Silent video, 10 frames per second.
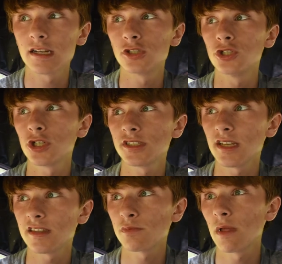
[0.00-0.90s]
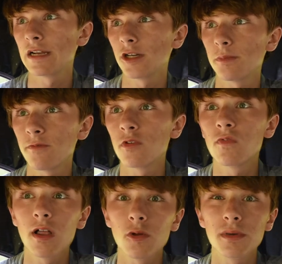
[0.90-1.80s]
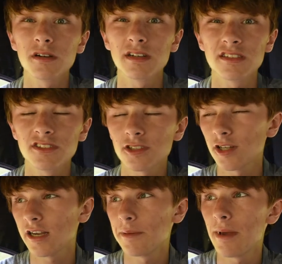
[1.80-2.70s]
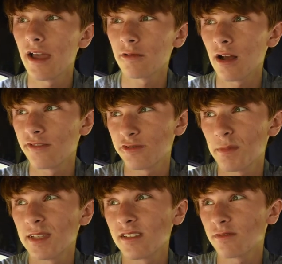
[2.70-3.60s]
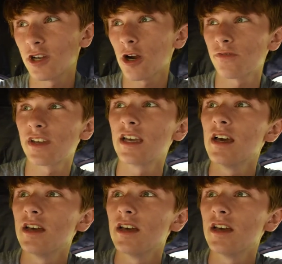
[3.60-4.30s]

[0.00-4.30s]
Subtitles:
I just set this blind up. If you follow me on Instagram at Rylan's Amazing Photography,